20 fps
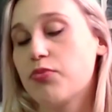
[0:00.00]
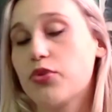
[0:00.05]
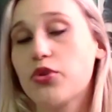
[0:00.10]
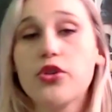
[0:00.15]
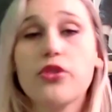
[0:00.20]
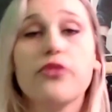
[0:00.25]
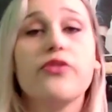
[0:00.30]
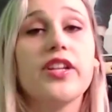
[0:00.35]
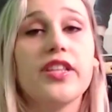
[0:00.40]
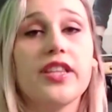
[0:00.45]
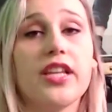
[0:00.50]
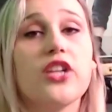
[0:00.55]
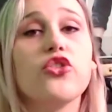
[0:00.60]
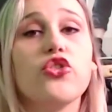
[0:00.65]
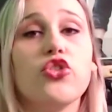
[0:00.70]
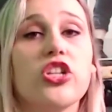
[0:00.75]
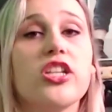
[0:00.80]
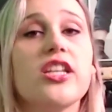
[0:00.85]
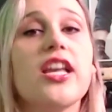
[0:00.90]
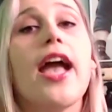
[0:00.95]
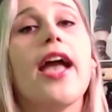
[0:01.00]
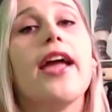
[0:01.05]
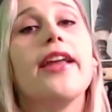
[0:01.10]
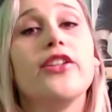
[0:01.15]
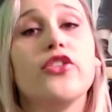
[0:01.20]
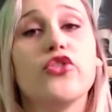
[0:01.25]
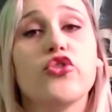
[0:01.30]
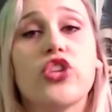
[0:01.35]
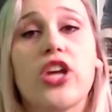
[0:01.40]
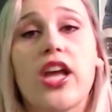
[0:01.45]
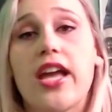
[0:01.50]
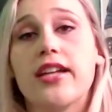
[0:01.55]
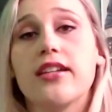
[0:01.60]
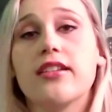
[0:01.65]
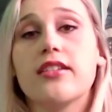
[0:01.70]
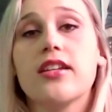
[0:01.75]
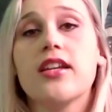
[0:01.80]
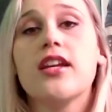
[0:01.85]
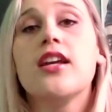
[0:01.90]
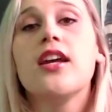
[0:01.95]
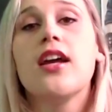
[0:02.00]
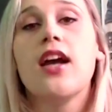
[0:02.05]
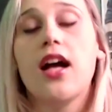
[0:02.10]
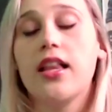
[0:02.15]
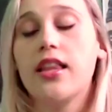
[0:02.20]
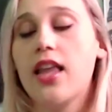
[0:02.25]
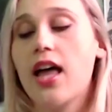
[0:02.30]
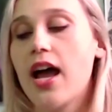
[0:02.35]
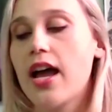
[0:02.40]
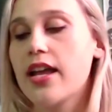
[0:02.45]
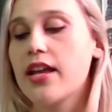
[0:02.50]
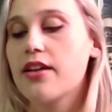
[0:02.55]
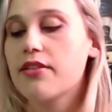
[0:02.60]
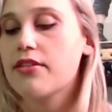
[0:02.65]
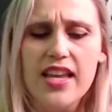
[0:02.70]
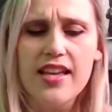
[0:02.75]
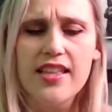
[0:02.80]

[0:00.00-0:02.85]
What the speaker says: proving that she can enchant Eliath.